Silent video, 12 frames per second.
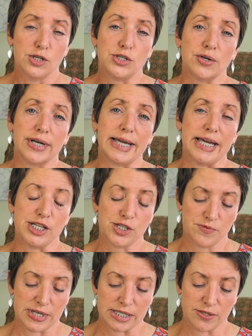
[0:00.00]
During each
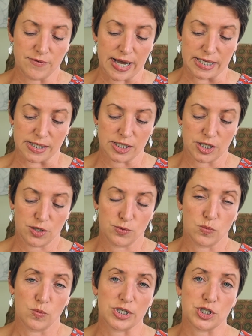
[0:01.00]
of these events,
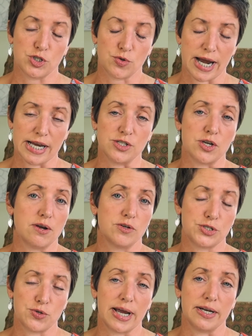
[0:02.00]
which
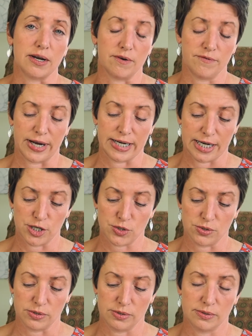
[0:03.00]
strained our
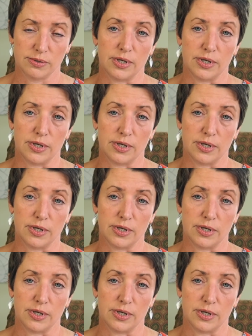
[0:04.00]
financial,